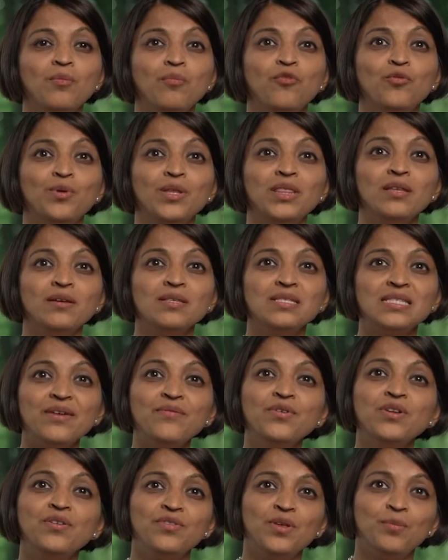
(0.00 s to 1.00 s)
with
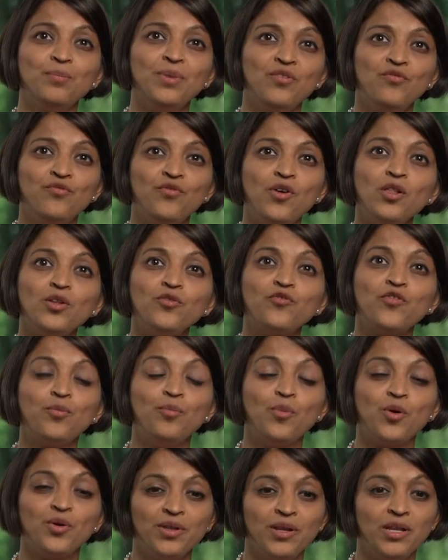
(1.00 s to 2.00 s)
seven of them being followed for
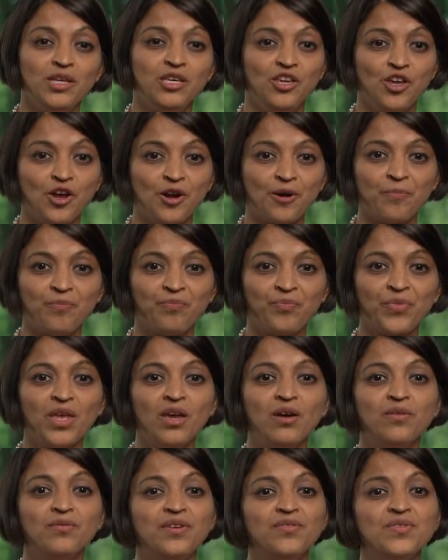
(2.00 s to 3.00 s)
more than a year.
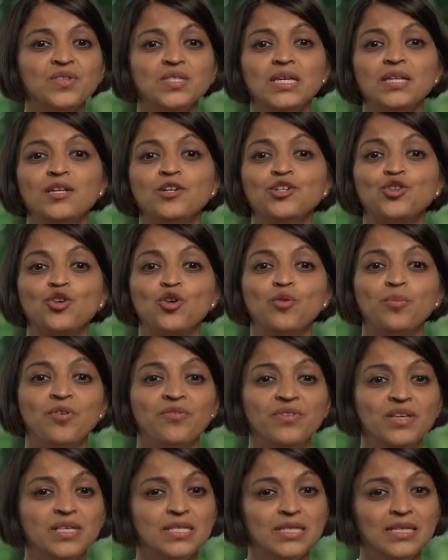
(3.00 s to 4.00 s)
We've seen a durable
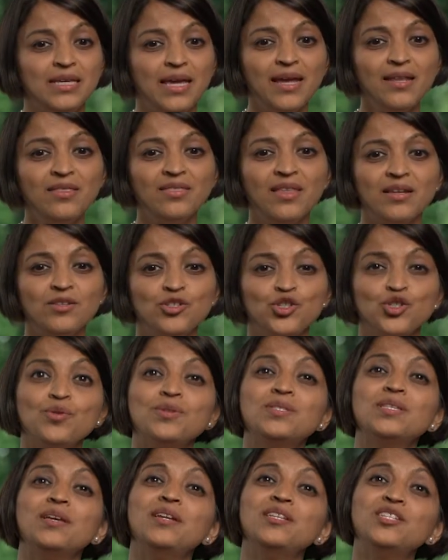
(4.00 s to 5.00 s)
VCN that
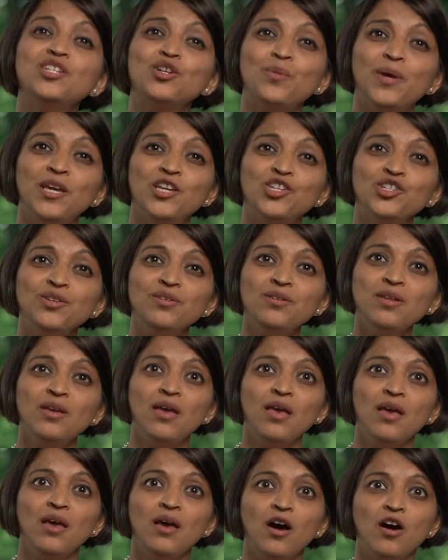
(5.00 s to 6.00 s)
shows the integration
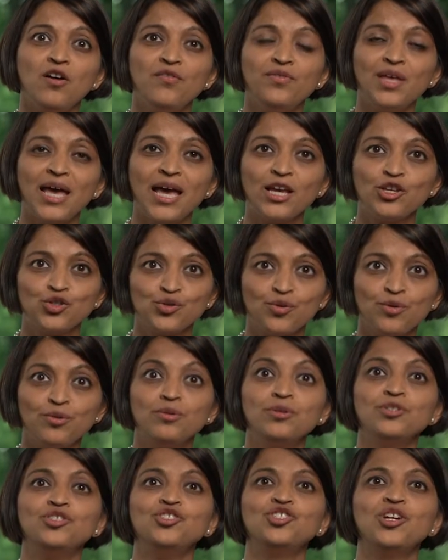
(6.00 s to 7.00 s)
of the actual
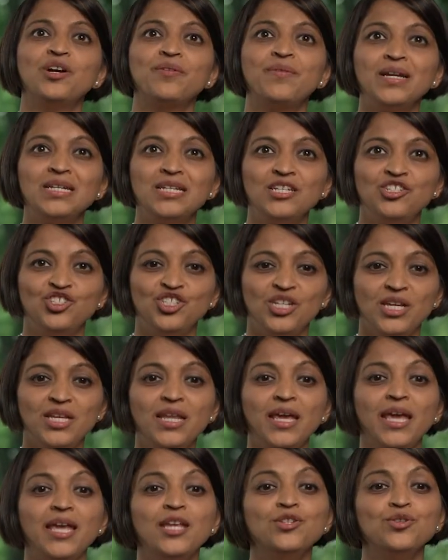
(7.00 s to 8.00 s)
corrected
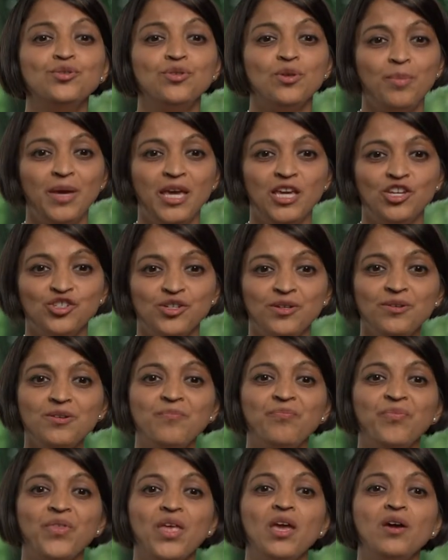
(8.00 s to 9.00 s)
gene into the patient.
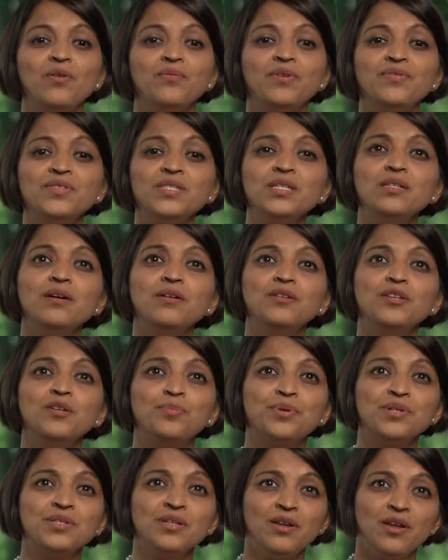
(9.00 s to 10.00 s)
We've seen 100%
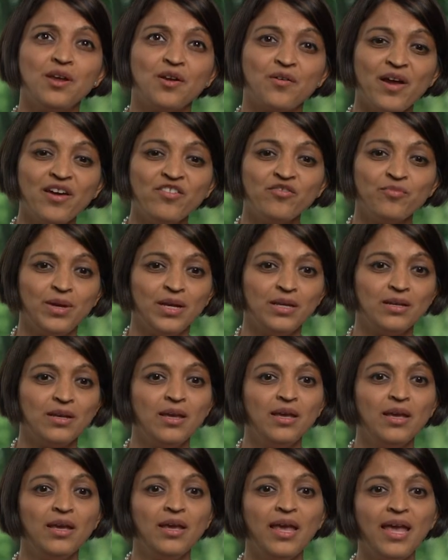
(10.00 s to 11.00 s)
engraftment,
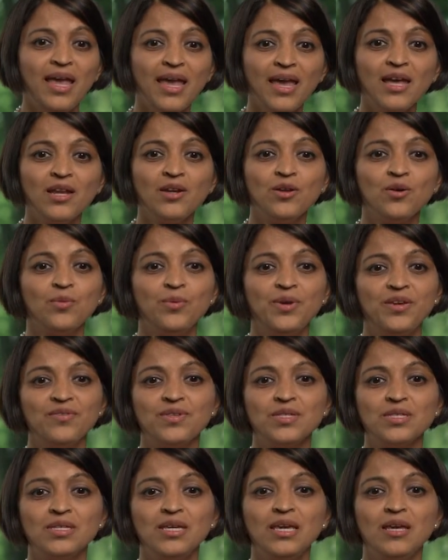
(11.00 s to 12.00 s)
and we've
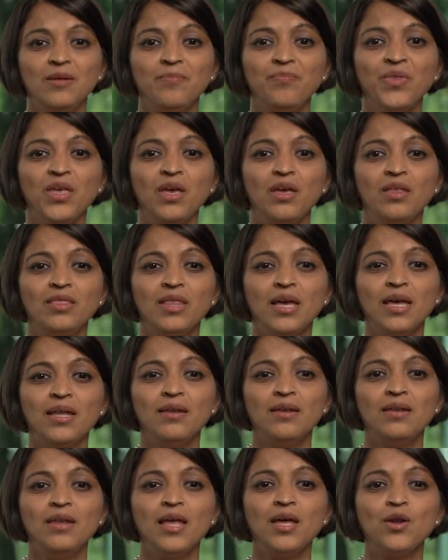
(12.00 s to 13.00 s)
seen
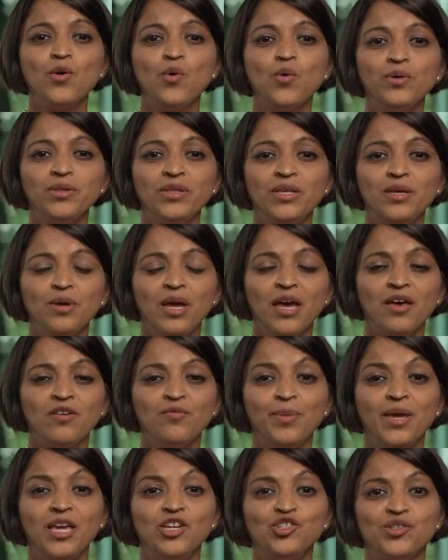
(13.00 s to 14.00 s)
that not only have
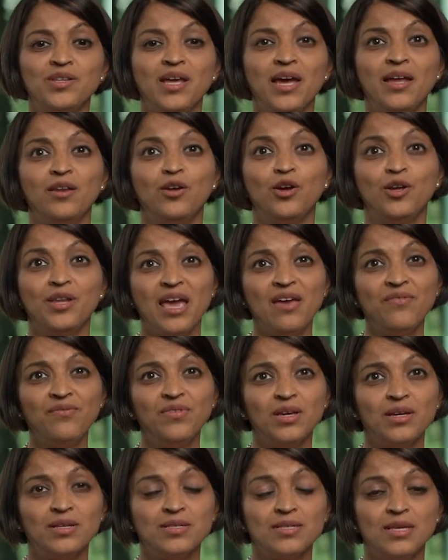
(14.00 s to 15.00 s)
patients had good
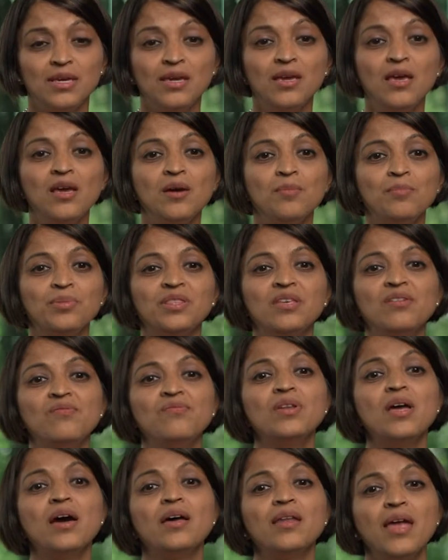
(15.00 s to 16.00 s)
efficacy, but they've
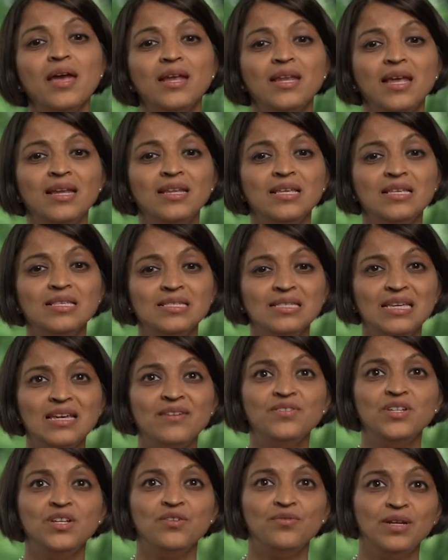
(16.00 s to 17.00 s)
not had any
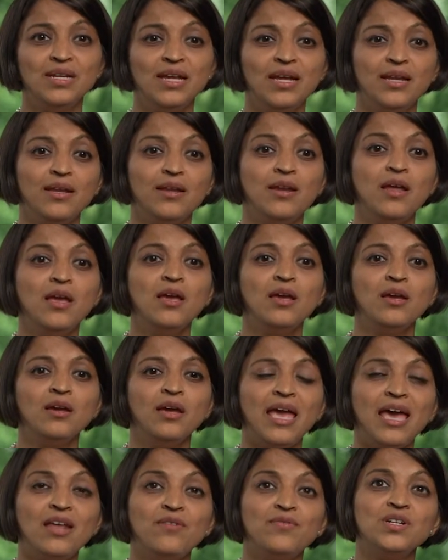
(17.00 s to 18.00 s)
safety related
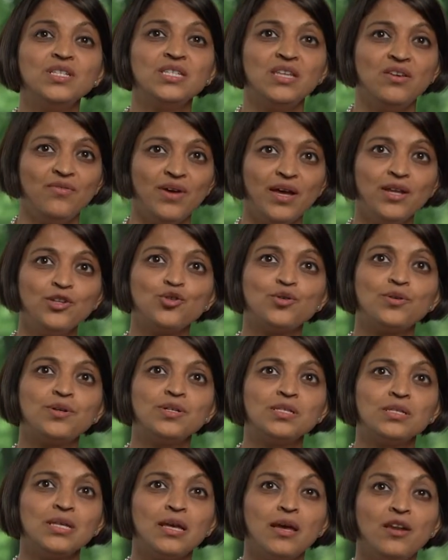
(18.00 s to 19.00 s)
adverse event or
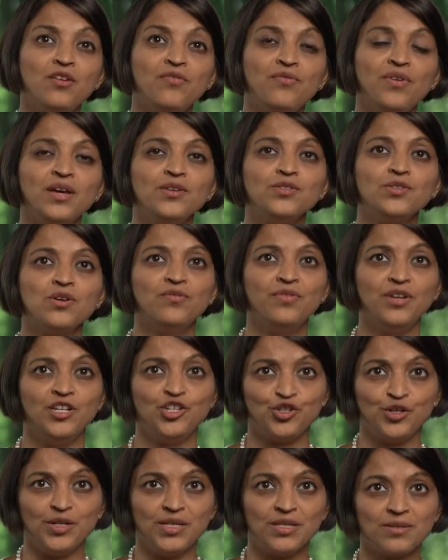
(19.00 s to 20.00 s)
side effects of
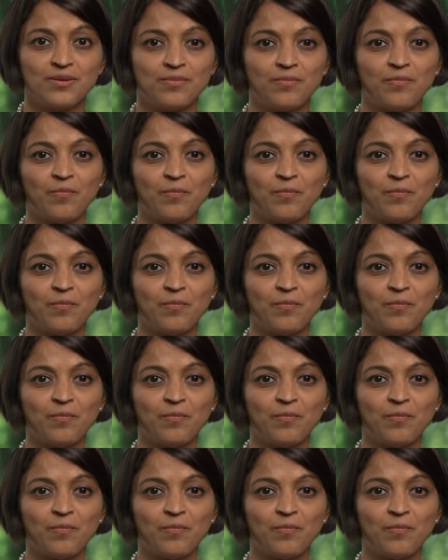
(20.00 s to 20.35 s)
interest.